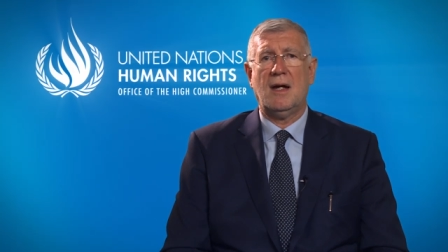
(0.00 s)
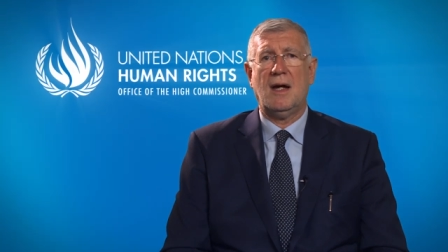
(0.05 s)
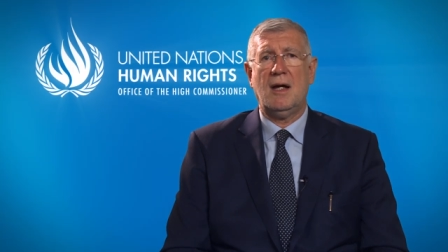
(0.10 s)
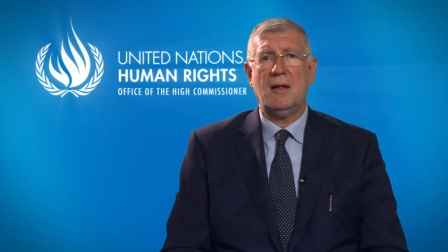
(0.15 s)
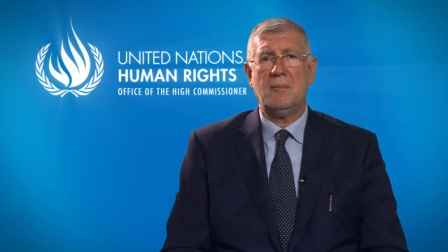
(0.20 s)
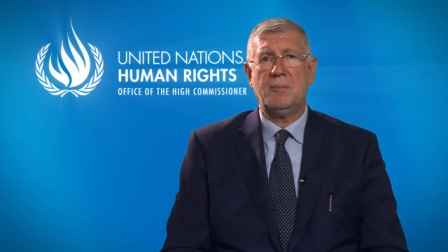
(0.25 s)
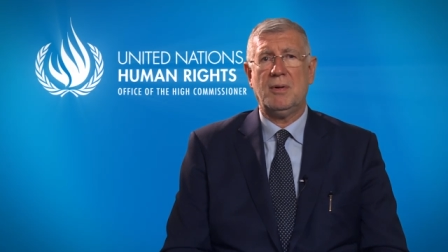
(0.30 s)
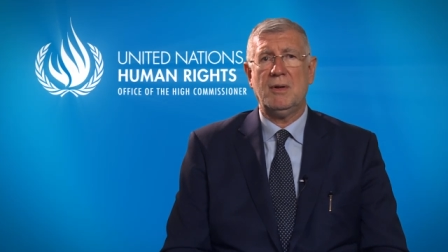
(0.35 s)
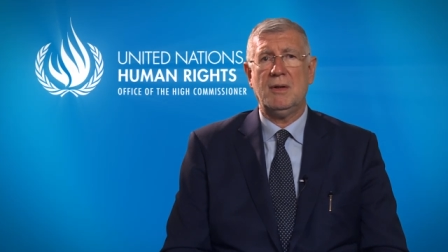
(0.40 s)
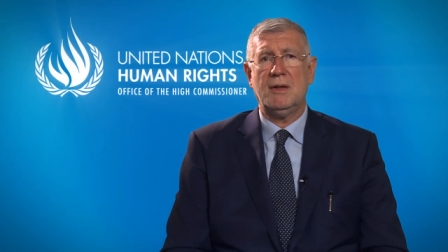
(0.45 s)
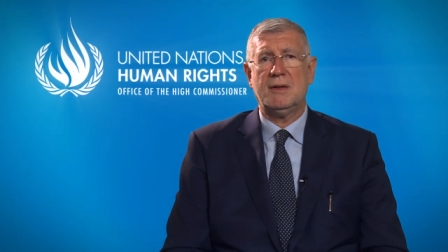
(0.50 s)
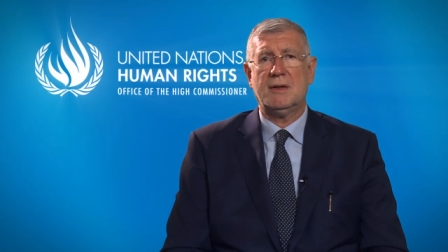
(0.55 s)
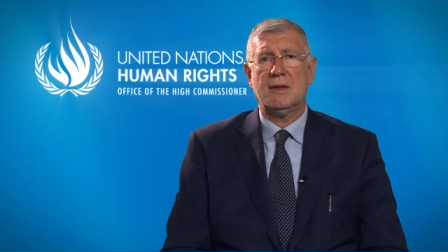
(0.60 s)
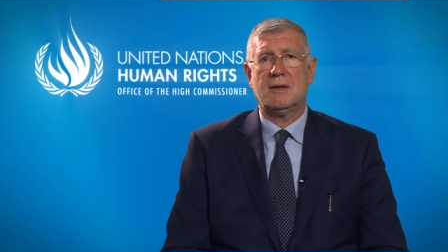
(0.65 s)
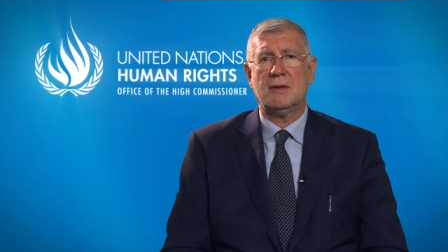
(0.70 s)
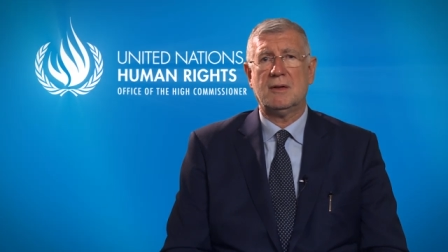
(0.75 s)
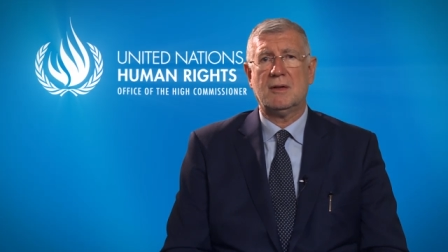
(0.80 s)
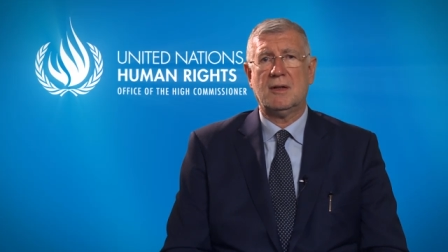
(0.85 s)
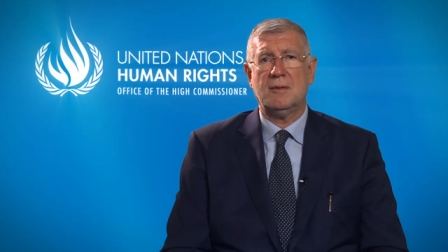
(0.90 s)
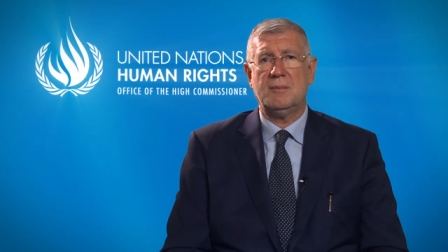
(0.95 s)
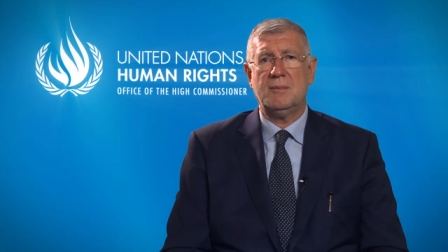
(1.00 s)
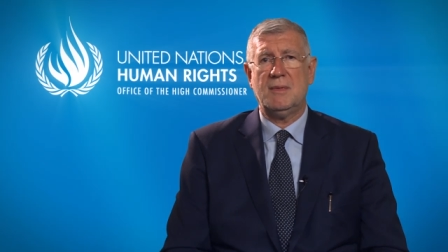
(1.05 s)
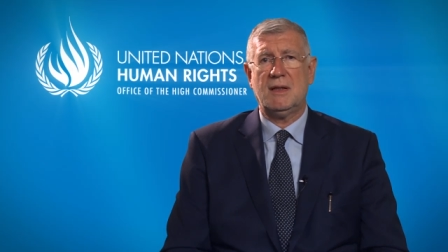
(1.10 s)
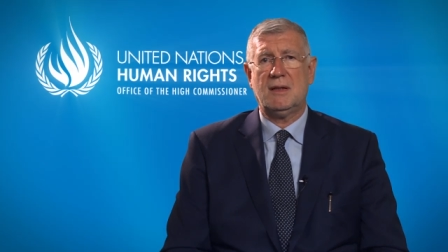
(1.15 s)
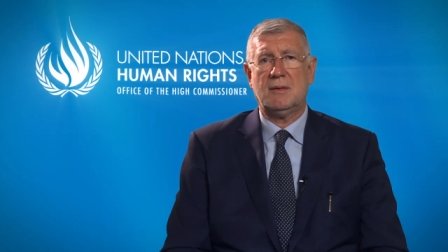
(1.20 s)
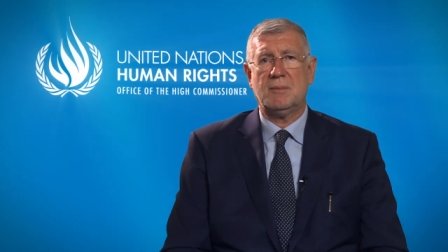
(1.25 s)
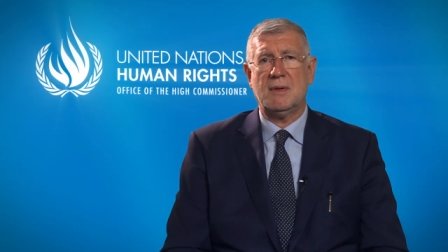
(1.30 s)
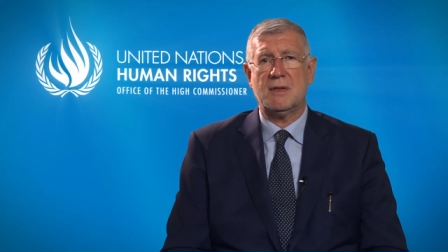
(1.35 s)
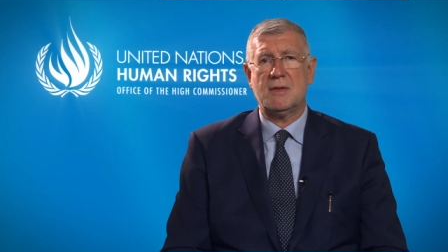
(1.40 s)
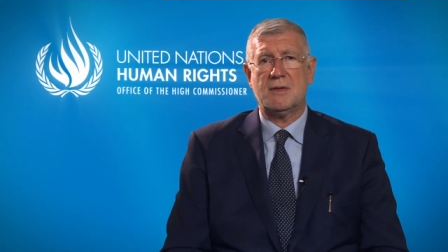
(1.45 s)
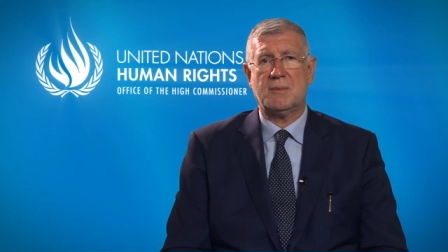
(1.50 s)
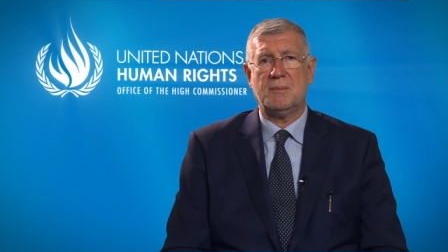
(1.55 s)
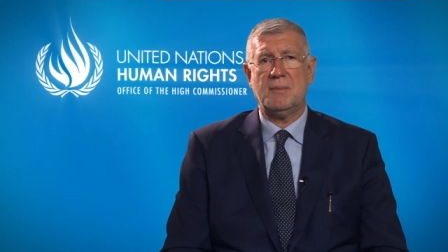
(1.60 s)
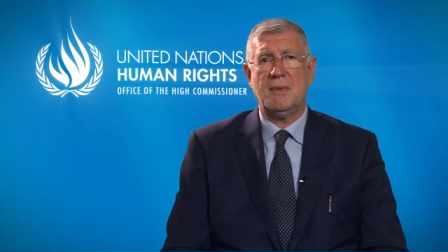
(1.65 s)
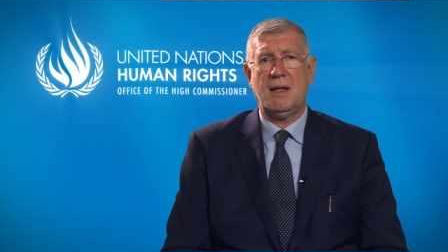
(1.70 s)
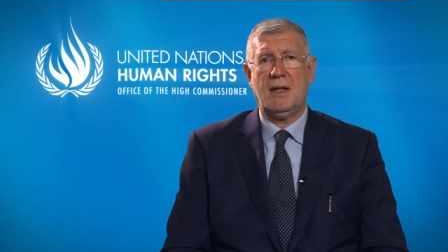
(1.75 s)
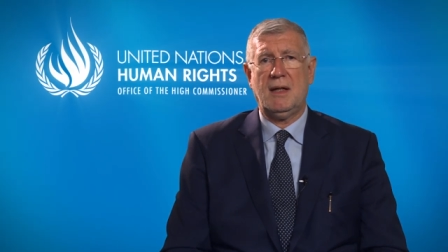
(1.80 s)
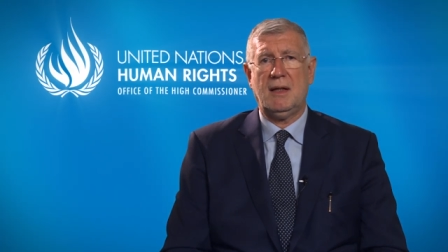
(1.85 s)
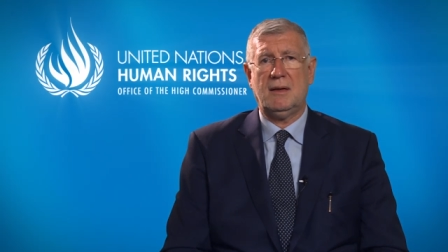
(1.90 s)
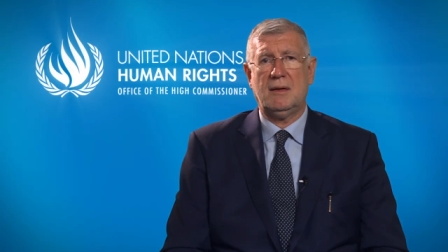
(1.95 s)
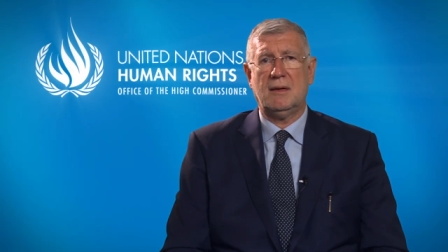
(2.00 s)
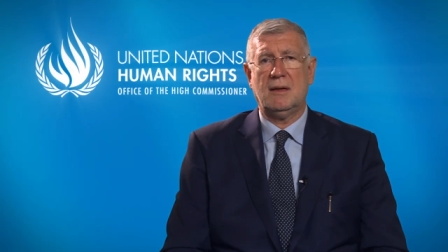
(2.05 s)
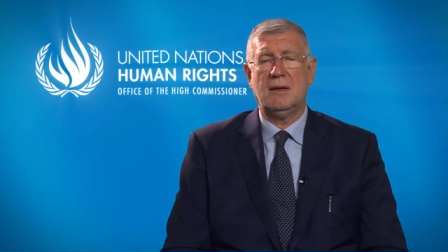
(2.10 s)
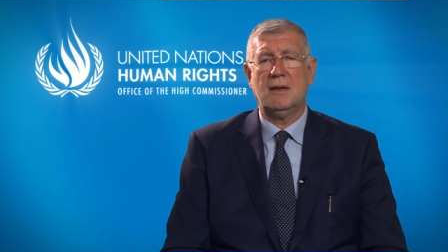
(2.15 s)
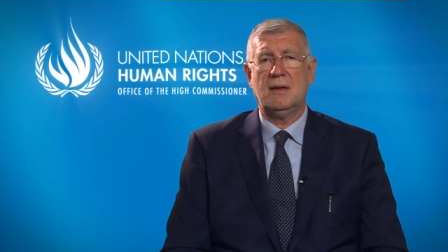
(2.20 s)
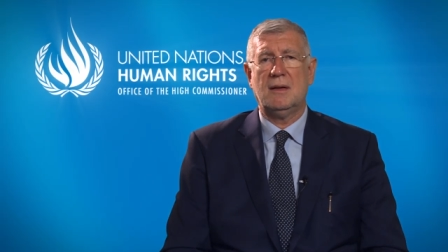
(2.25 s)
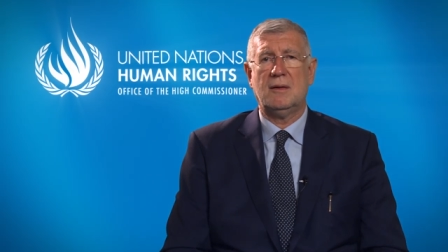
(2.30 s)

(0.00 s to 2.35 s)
and political commitments made